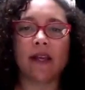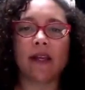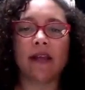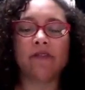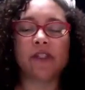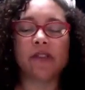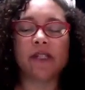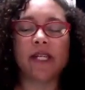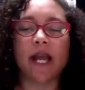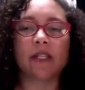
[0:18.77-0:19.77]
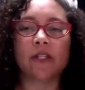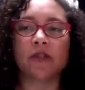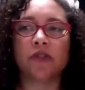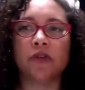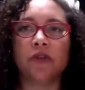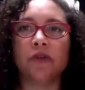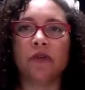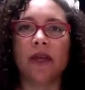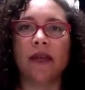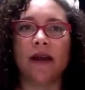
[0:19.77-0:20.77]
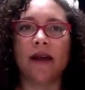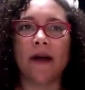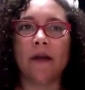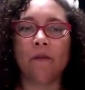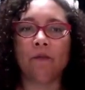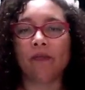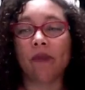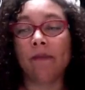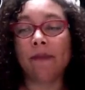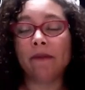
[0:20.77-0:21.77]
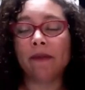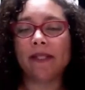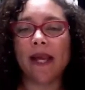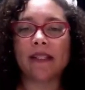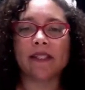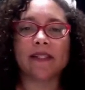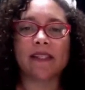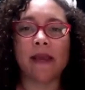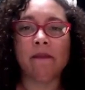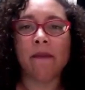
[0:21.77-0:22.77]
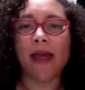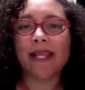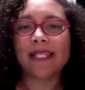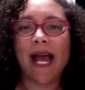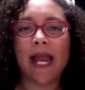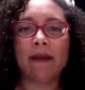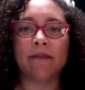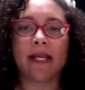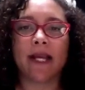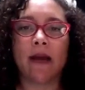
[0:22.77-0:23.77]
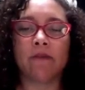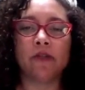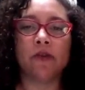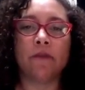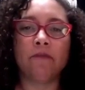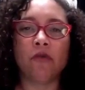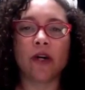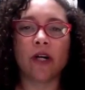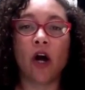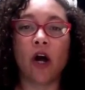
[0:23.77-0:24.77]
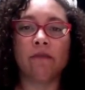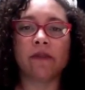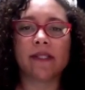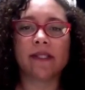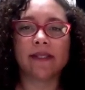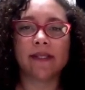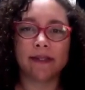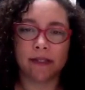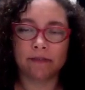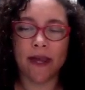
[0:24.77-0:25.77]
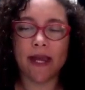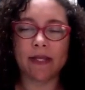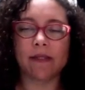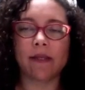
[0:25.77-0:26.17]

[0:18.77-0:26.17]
It gives you a chance to, maybe it would take just the same amount of time to come to a more calm space,